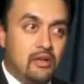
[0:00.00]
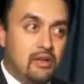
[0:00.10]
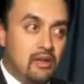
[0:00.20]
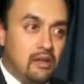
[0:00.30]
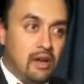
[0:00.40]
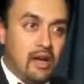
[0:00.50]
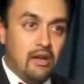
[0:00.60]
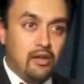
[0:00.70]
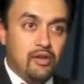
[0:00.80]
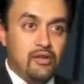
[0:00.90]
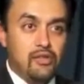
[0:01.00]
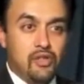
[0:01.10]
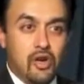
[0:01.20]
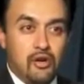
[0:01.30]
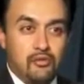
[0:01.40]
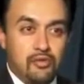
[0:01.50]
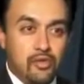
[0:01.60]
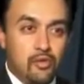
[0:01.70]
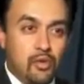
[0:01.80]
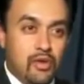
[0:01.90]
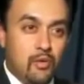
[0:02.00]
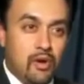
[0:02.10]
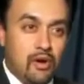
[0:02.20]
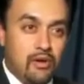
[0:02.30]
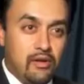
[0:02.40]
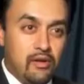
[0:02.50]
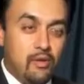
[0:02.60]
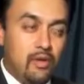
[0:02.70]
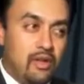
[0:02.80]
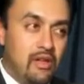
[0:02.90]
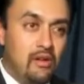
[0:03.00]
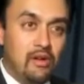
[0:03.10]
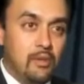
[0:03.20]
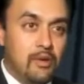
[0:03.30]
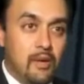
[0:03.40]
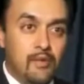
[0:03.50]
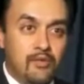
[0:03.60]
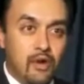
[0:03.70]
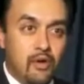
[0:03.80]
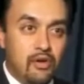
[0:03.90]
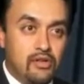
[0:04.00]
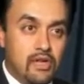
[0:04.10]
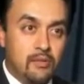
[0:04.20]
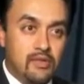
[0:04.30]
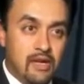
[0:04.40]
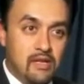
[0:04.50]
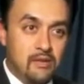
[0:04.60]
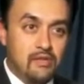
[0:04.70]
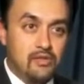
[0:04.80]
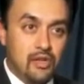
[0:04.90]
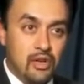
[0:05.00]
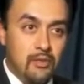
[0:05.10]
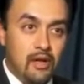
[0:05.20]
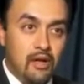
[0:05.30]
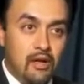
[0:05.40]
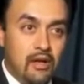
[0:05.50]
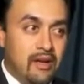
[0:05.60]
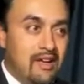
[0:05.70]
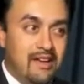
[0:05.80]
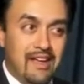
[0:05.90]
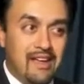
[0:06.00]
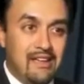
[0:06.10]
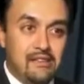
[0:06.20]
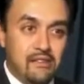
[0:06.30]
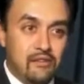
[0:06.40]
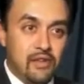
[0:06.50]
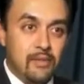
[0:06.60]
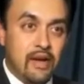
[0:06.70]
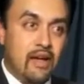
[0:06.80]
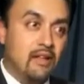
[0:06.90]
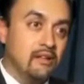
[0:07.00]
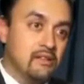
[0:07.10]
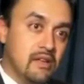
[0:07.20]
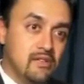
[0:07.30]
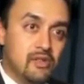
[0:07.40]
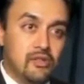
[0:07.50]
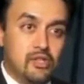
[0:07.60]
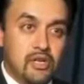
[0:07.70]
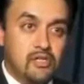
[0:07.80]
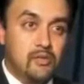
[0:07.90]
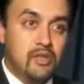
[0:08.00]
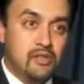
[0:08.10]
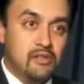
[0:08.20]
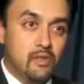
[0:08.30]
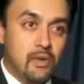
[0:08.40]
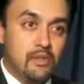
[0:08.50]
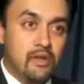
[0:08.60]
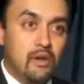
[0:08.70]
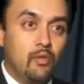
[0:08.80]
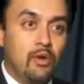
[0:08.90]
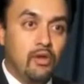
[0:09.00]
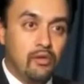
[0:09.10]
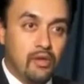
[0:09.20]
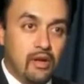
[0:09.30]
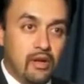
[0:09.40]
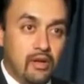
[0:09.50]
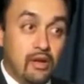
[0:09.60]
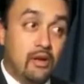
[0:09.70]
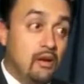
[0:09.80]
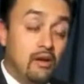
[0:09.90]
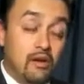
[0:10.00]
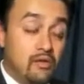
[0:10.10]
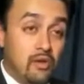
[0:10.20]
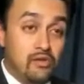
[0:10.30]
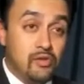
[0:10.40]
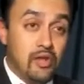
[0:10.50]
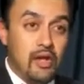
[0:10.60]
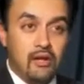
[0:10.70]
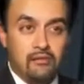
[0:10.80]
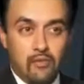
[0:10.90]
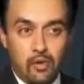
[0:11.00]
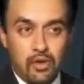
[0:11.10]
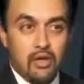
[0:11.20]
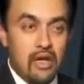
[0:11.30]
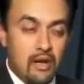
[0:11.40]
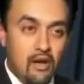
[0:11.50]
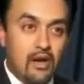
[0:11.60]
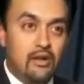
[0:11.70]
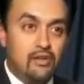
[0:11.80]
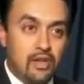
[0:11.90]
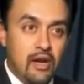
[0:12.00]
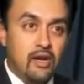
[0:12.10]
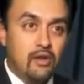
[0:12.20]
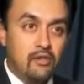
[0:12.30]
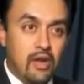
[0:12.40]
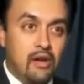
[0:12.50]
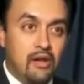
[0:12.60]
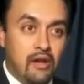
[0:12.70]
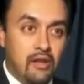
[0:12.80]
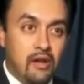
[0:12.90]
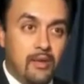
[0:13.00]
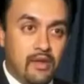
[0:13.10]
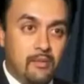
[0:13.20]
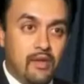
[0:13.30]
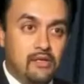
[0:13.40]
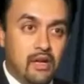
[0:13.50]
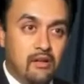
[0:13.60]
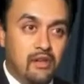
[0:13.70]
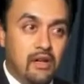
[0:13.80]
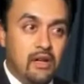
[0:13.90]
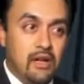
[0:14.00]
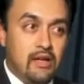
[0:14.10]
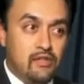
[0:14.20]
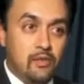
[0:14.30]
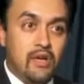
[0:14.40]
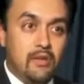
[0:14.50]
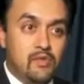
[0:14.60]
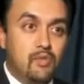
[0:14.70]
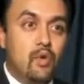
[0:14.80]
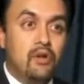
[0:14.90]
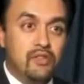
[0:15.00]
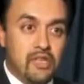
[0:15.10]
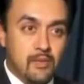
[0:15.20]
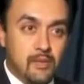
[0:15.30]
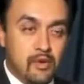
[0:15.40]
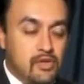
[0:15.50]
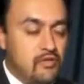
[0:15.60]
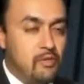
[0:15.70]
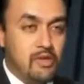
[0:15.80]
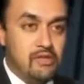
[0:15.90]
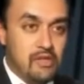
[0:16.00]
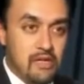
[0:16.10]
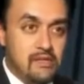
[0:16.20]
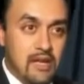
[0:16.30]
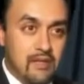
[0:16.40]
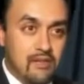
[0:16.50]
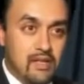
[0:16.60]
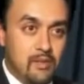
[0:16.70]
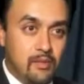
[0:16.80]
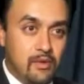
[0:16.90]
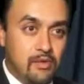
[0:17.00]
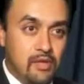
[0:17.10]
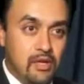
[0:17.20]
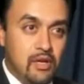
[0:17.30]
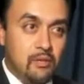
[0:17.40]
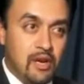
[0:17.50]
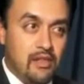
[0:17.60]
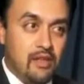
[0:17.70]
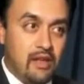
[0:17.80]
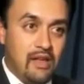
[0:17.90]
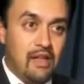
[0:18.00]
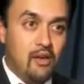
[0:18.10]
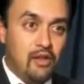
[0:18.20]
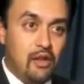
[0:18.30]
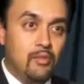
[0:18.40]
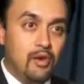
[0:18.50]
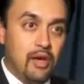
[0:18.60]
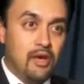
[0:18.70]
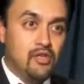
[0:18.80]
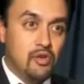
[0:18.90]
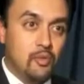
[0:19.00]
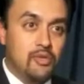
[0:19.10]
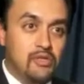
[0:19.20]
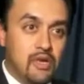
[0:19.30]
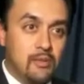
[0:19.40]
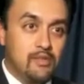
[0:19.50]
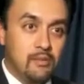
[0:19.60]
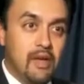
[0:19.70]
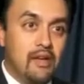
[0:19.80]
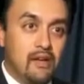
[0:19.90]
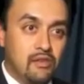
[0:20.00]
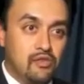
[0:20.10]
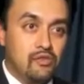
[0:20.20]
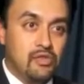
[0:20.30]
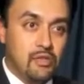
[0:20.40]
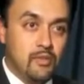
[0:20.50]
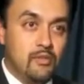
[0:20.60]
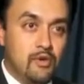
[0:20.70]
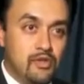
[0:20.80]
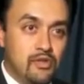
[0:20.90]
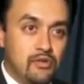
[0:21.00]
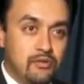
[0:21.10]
You kind of looked at the chart, reviewed what they wanted to do. Here, you pick up a phone, you send them a text message, an email, and you get instant feedback. Hey, listen, I saw John Smith, and this is what I'm thinking. What do you think? No, don't do that. Or, yeah, go ahead and do that. I agree. I didn't think about that myself. And so it becomes more of a team approach. Everybody says they have a team approach, but I think here the communication opens it up to make it a true team approach.